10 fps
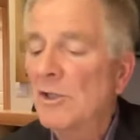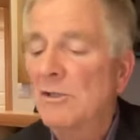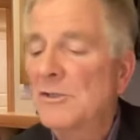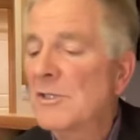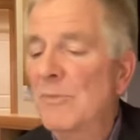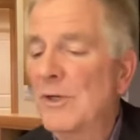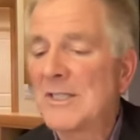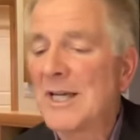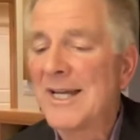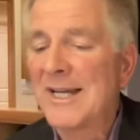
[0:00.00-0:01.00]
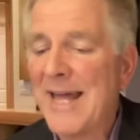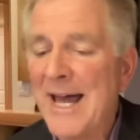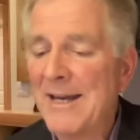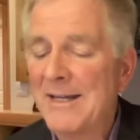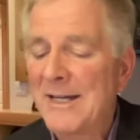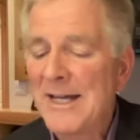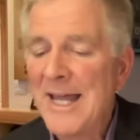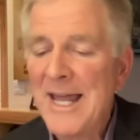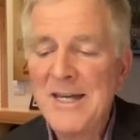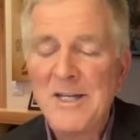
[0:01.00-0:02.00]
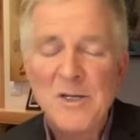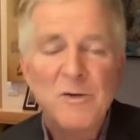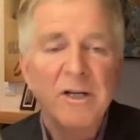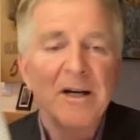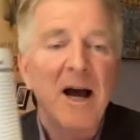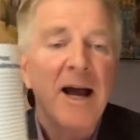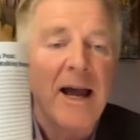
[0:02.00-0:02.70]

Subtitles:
girls and boys like that, and you can